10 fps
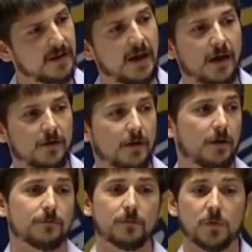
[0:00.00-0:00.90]

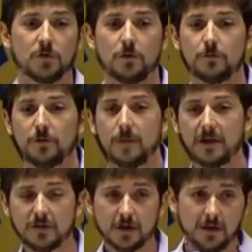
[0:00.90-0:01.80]
Yeah, so
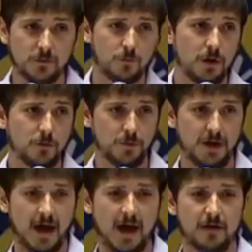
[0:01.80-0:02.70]
basically what
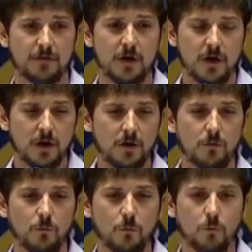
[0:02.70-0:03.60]
we have,
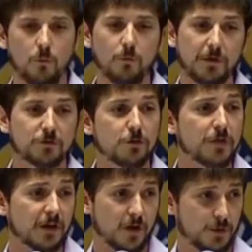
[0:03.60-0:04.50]
there's two
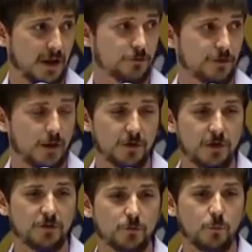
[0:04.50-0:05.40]
things I would answer that
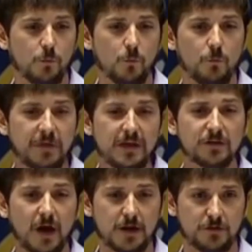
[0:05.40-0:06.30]
with, is
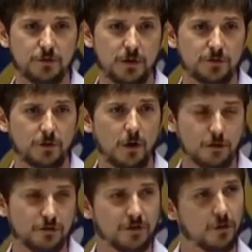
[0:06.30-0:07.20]
these kind of students
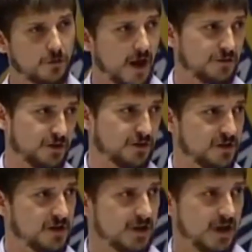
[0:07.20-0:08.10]
are still not
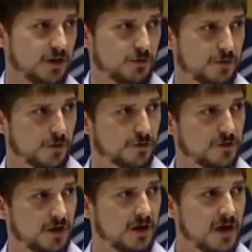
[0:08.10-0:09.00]
succeeding at
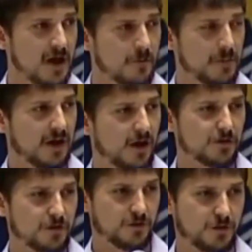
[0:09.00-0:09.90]
university
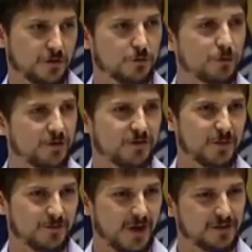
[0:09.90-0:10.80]
because the school
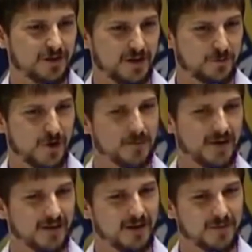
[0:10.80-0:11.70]
system is basically
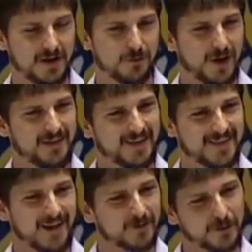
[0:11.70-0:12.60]
prepping them in a way
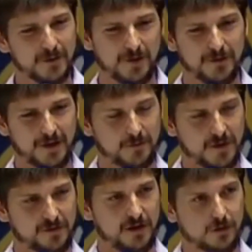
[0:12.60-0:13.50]
that's not really building up
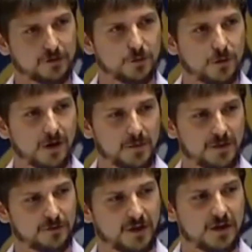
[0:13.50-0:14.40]
the skills. So, I
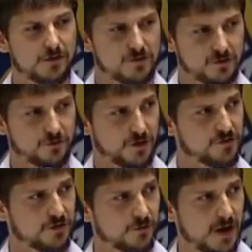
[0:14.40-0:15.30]
mean, there's a huge
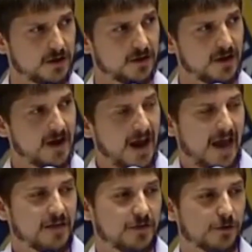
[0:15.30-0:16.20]
attrition rate.
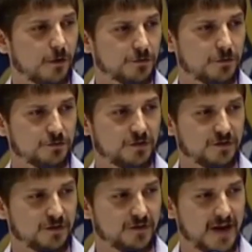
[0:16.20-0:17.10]
And then there also is
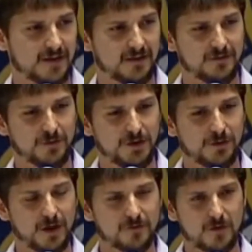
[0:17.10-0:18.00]
just the fact of when
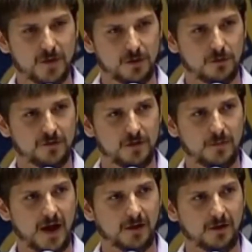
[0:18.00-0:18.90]
you come from an orphan
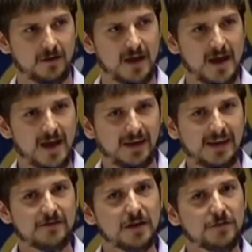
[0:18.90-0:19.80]
background,
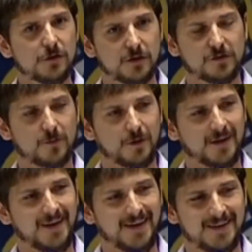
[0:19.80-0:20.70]
even if you're a
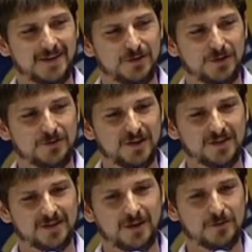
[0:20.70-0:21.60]
smart kid, you
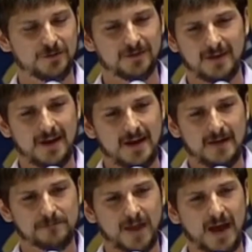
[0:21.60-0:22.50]
just don't,
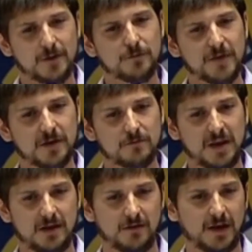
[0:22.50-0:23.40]
I don't think
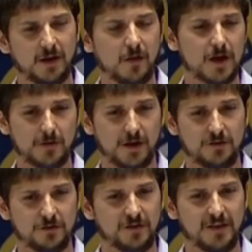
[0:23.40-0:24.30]
many, like a lot of our
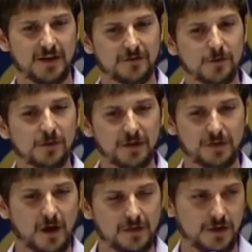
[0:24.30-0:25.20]
kids have said, they never really
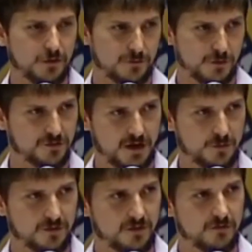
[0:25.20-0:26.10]
thought that university
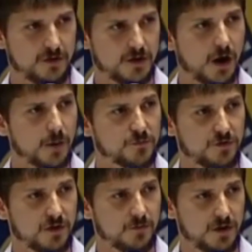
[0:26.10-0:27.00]
was even an
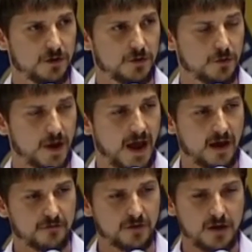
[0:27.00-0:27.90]
option. I mean, you don't
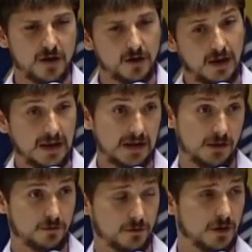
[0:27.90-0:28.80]
have
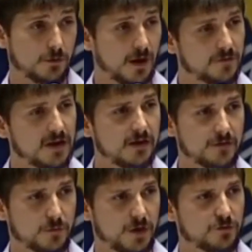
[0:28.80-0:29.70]
any of
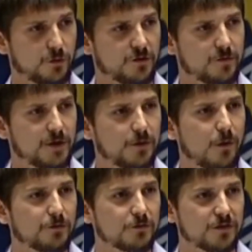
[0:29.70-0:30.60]
the resources, but you
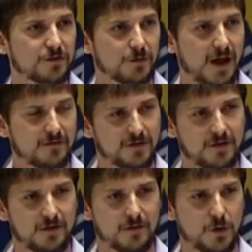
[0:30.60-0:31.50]
also just don't have the